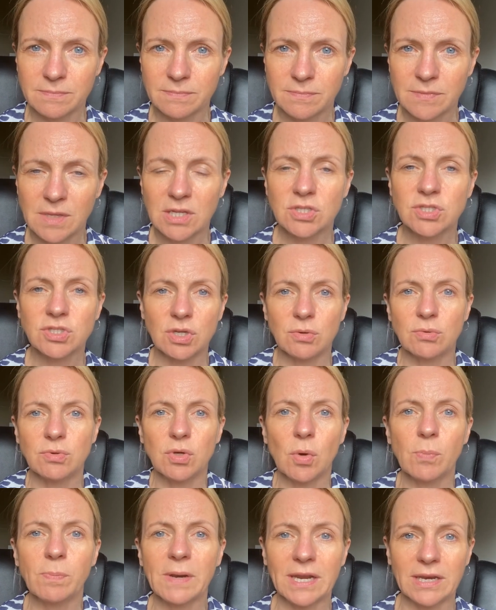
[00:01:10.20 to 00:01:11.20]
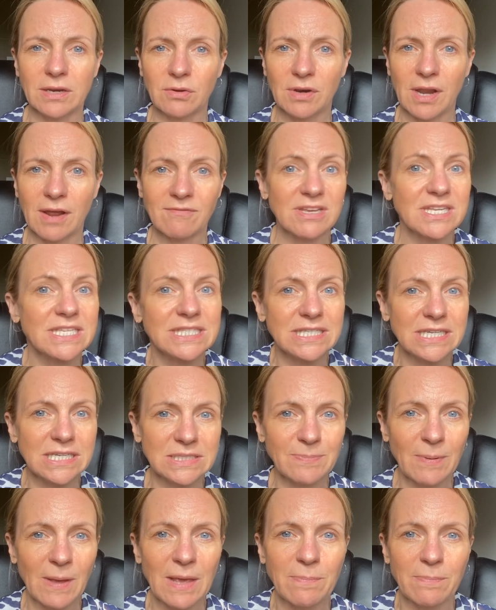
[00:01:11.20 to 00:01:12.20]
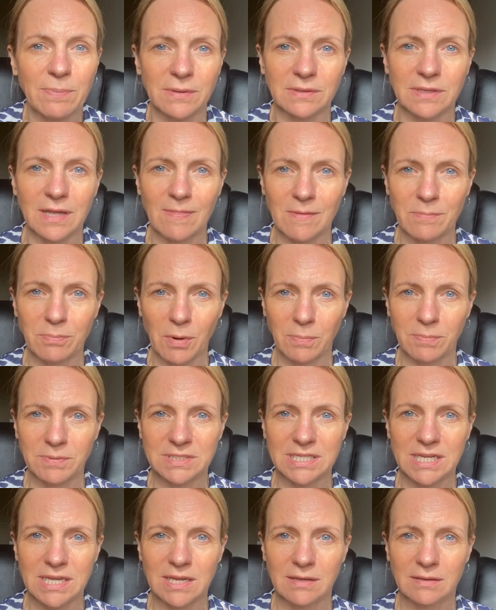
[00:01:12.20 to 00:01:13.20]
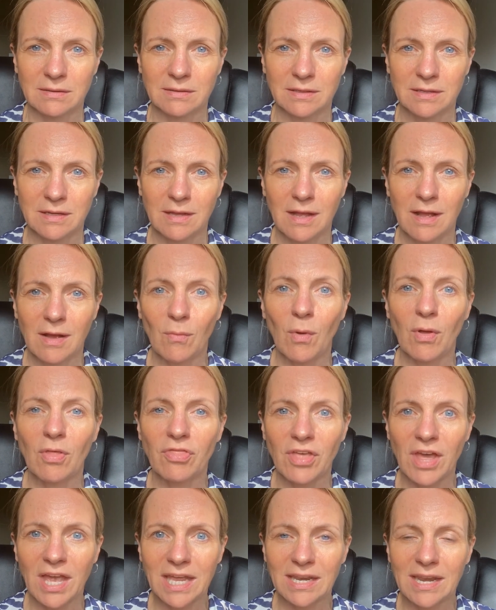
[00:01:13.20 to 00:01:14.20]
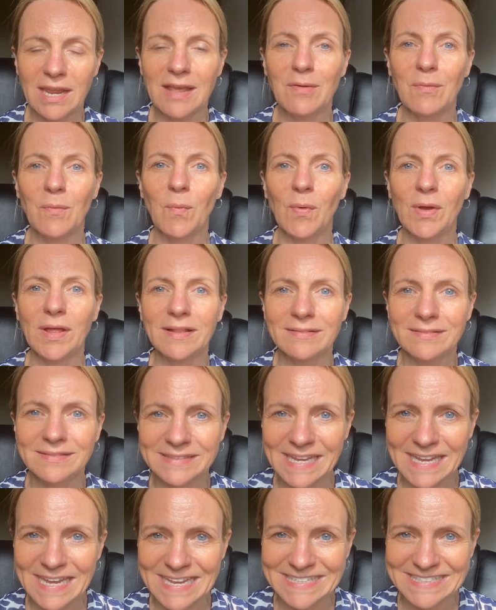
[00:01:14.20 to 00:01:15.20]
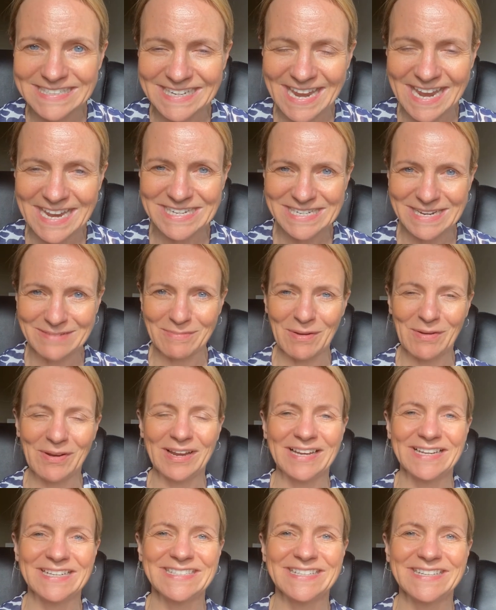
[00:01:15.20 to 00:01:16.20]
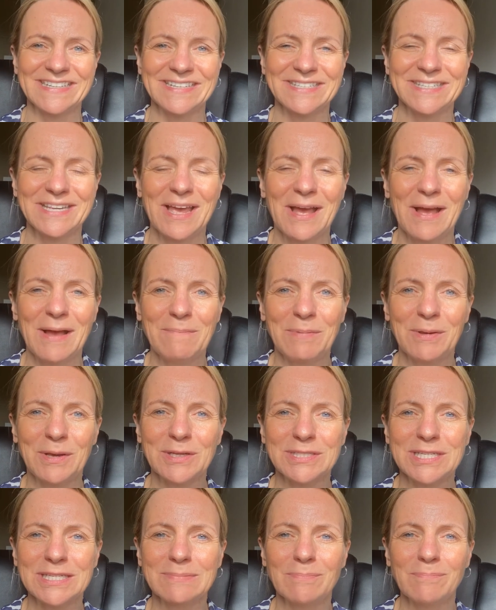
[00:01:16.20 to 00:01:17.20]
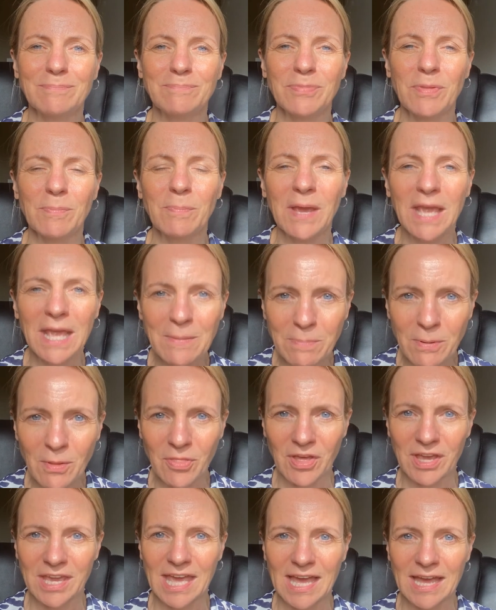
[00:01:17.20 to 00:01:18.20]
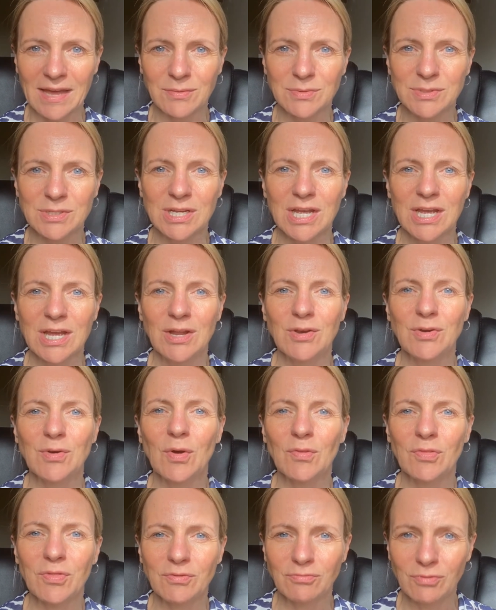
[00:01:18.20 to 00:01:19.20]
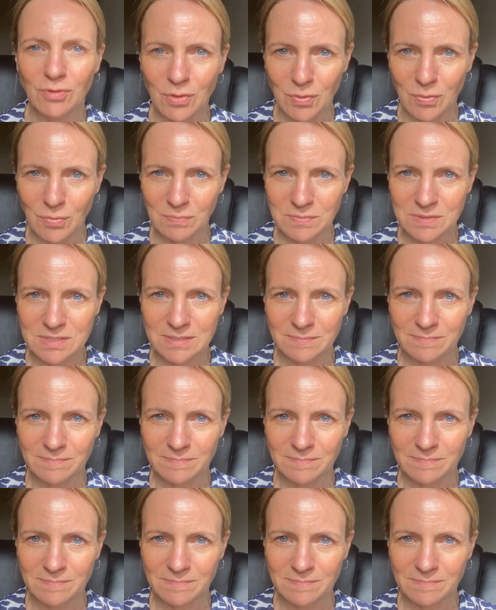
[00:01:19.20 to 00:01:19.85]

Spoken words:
So you're planning on having 6 people in the property. Well, then it will need an HMO licence because it's the people that count, not the rooms.